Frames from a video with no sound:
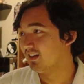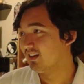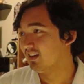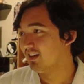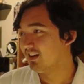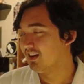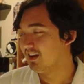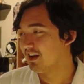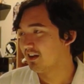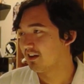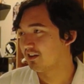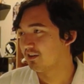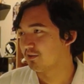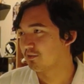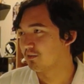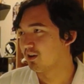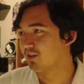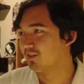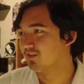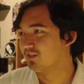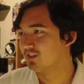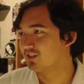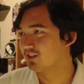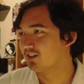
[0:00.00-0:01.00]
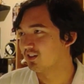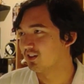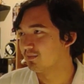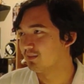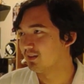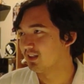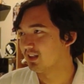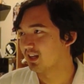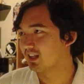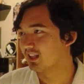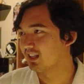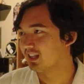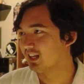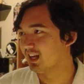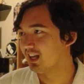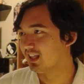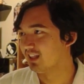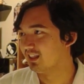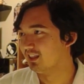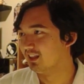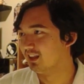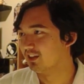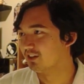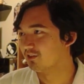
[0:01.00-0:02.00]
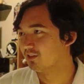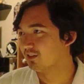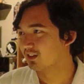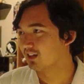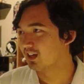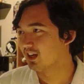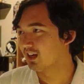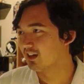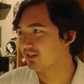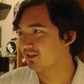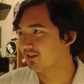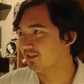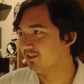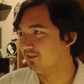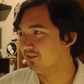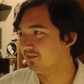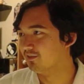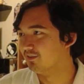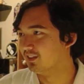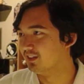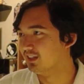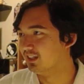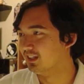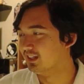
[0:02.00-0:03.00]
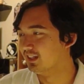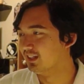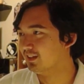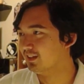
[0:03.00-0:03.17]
I swear if it's gonna be like the literal case of